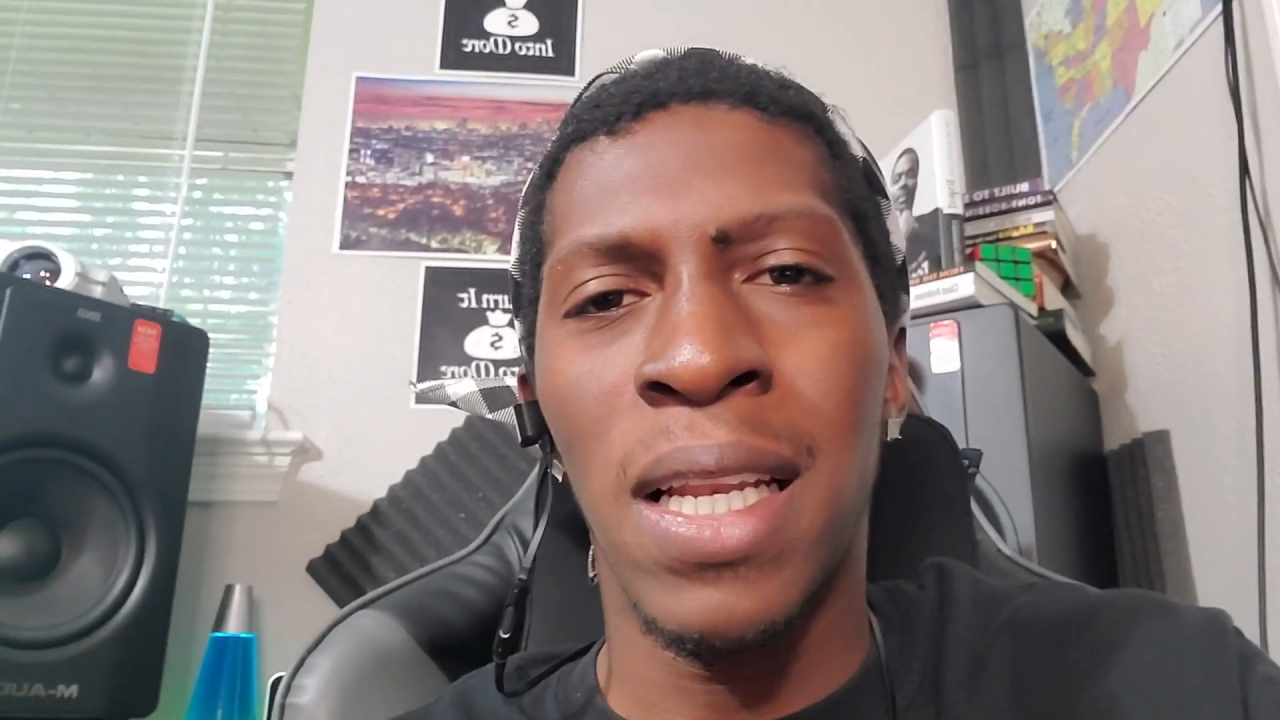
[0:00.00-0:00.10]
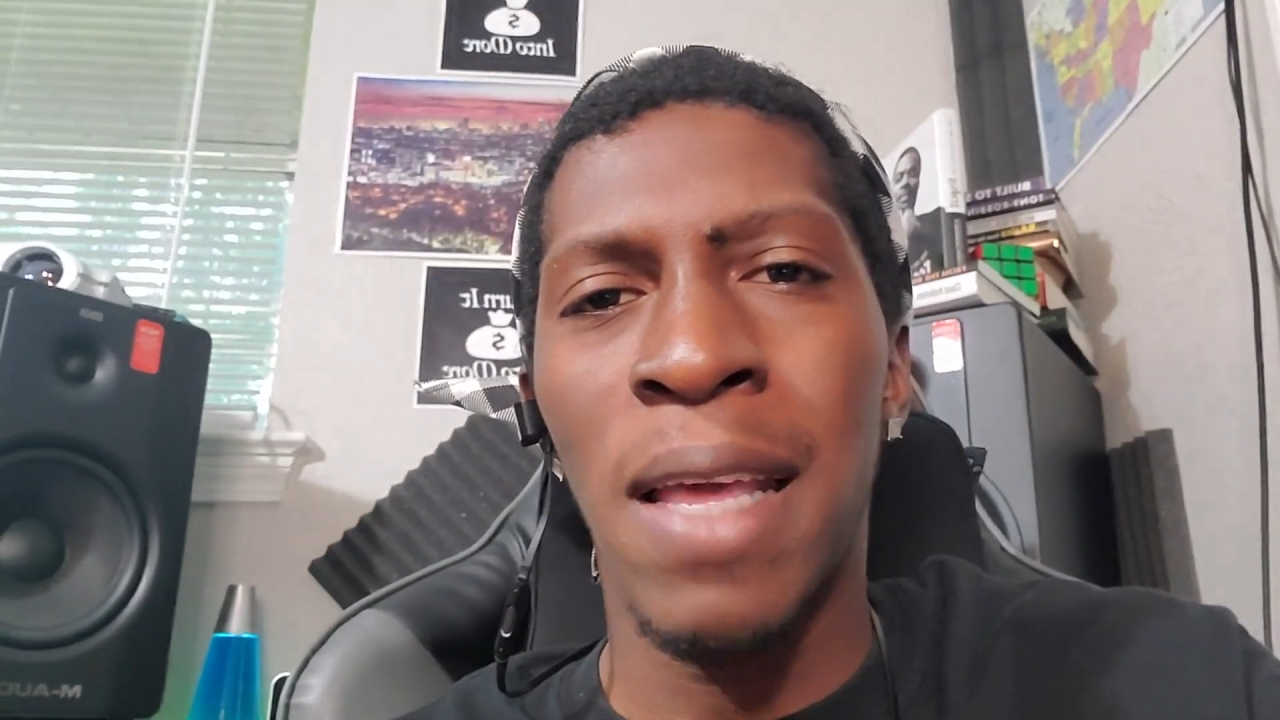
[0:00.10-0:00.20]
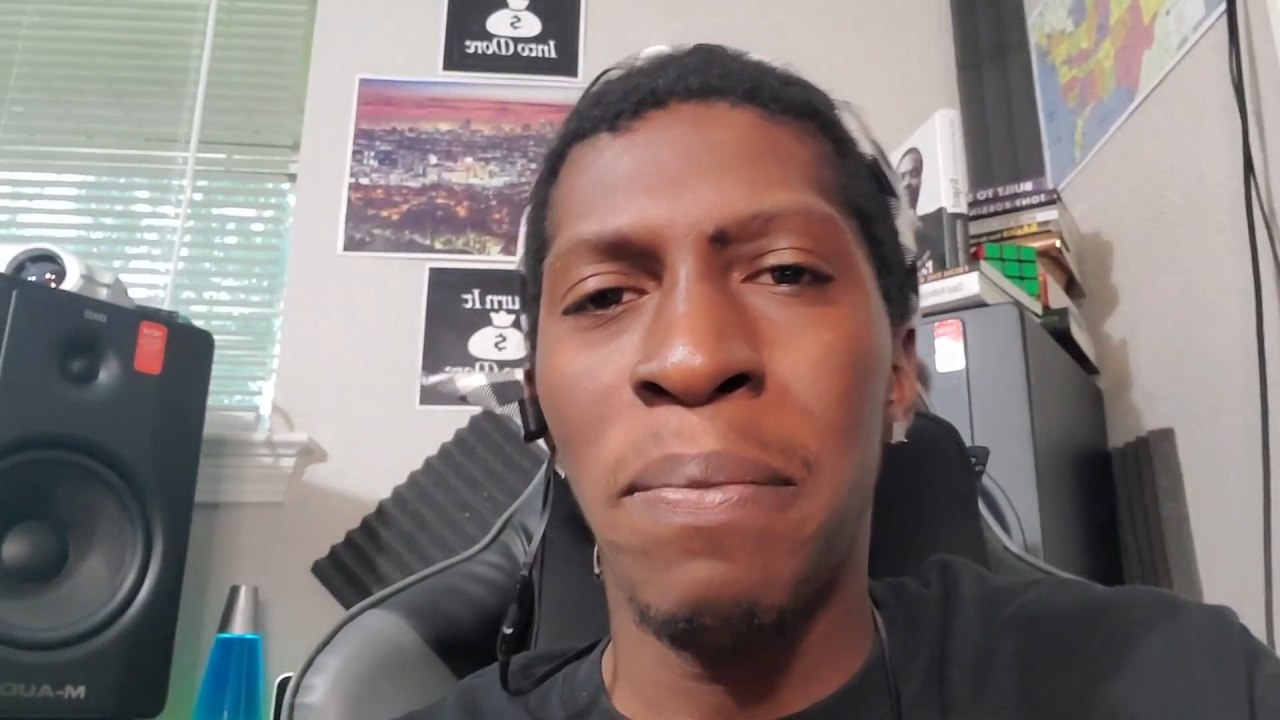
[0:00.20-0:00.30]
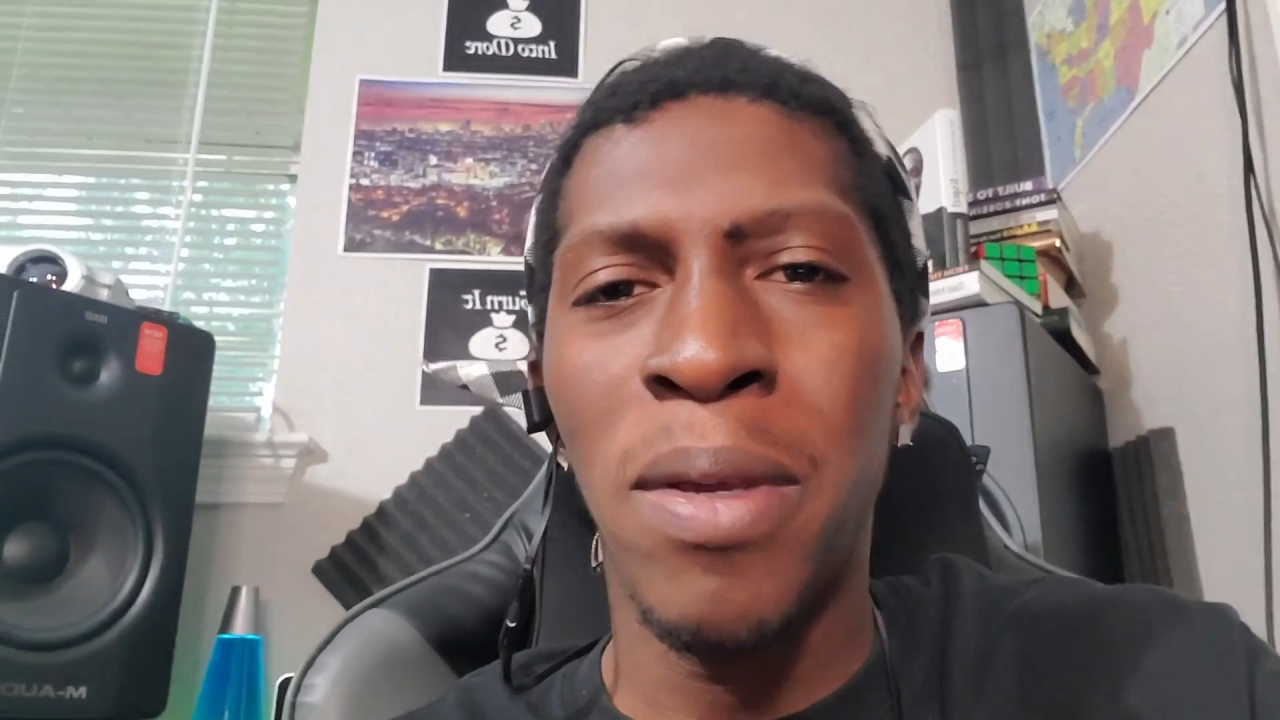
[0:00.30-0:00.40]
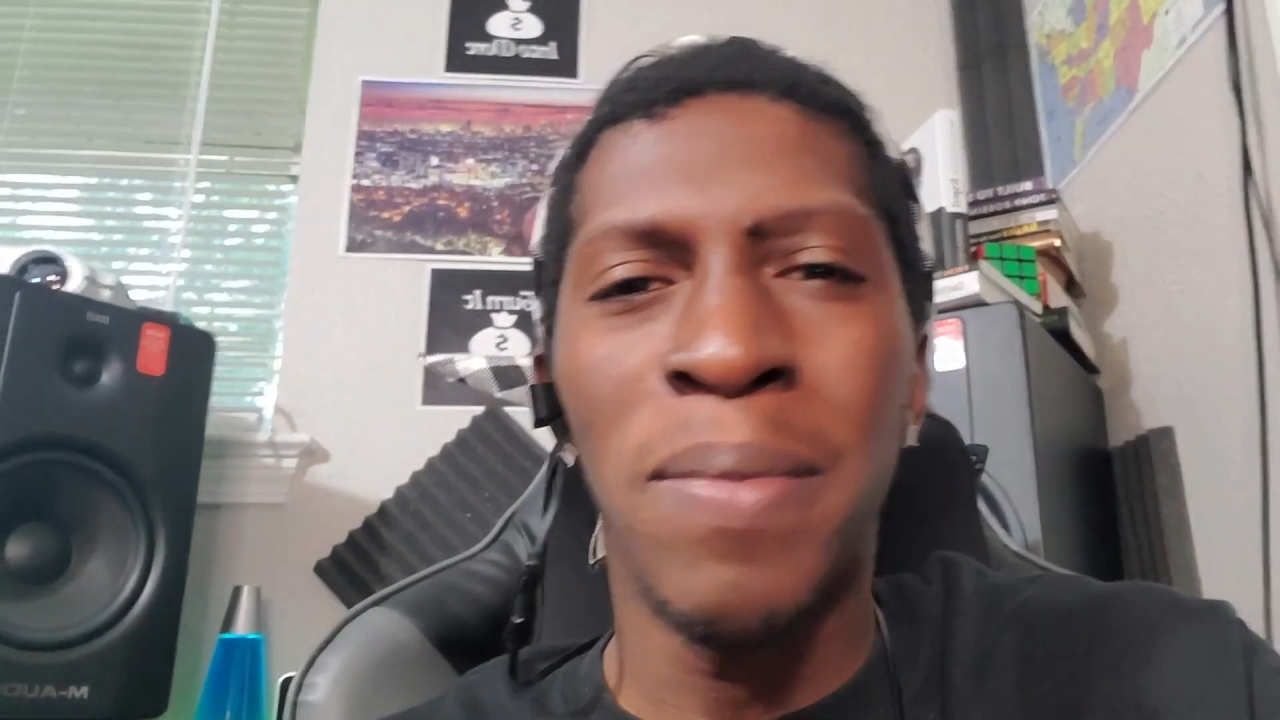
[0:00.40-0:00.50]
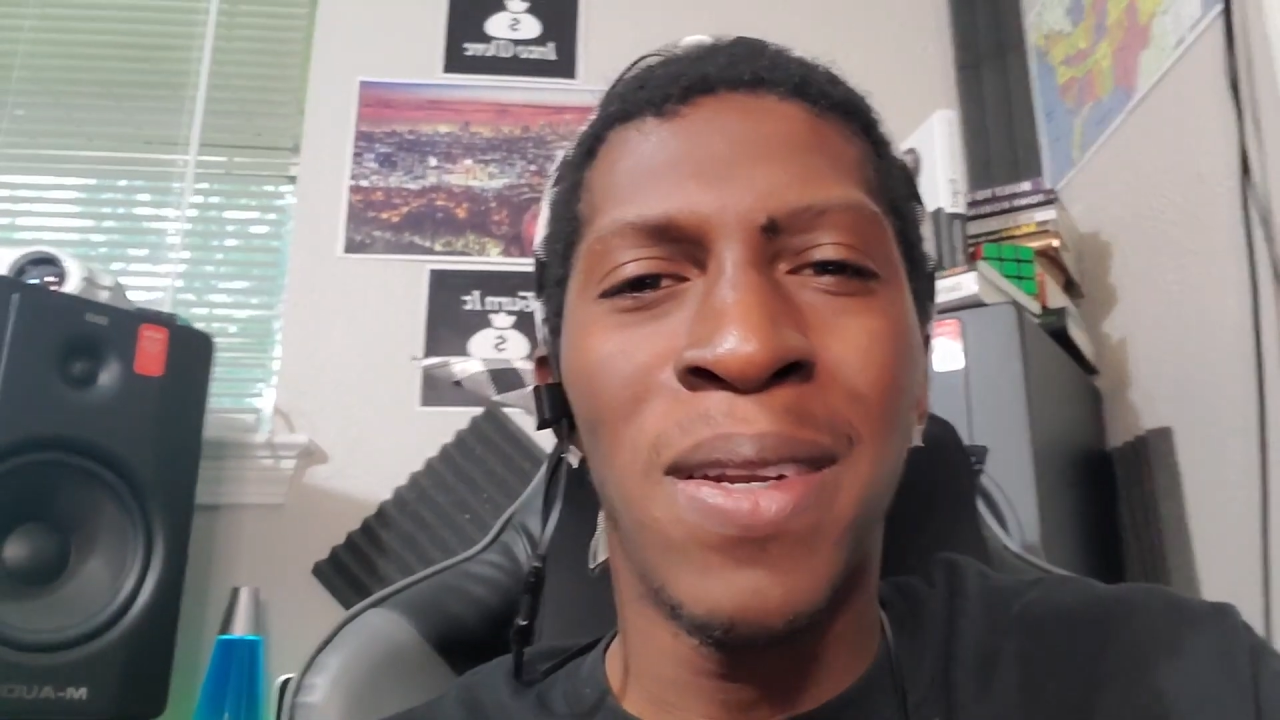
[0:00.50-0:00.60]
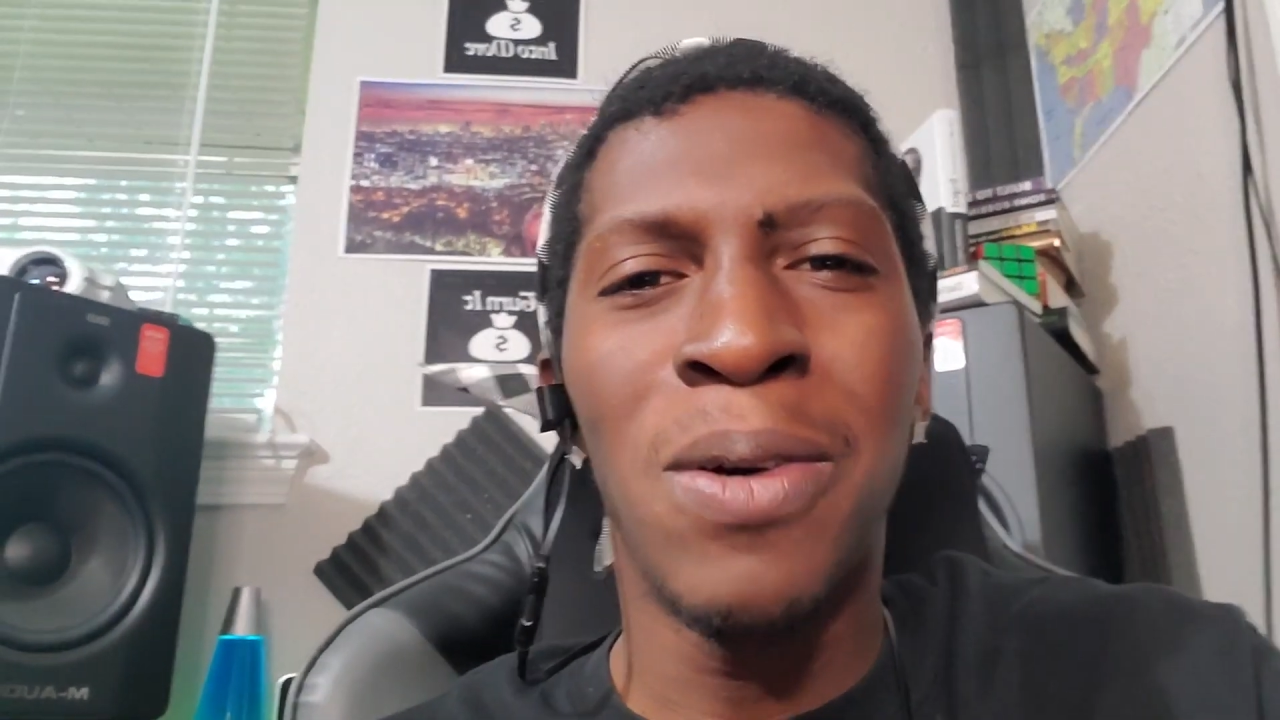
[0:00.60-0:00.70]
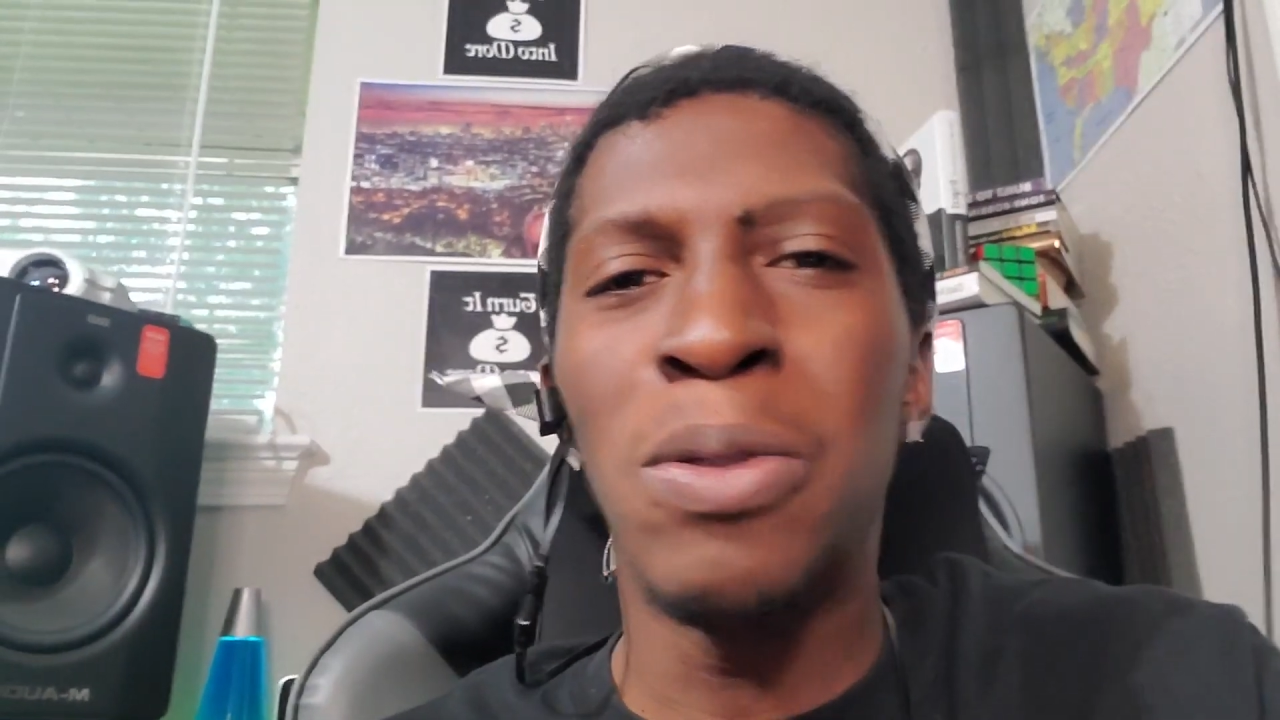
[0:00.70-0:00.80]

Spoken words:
Let people know